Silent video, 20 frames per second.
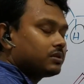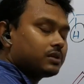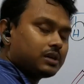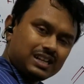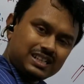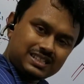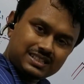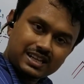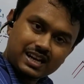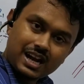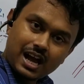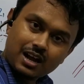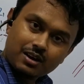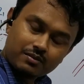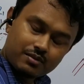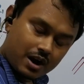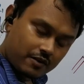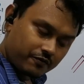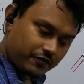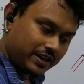it's a
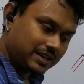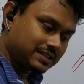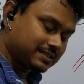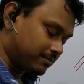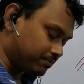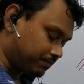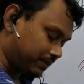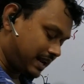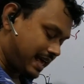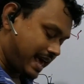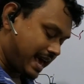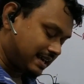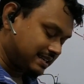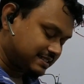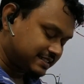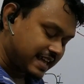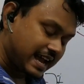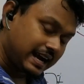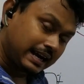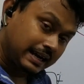rough example,
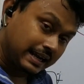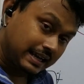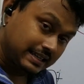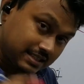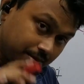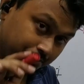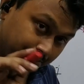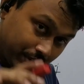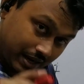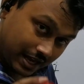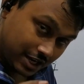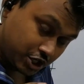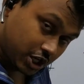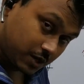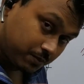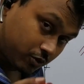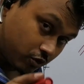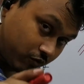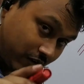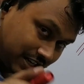exact example I
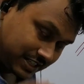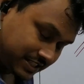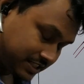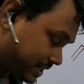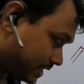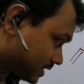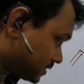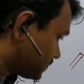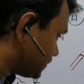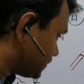shall provide in next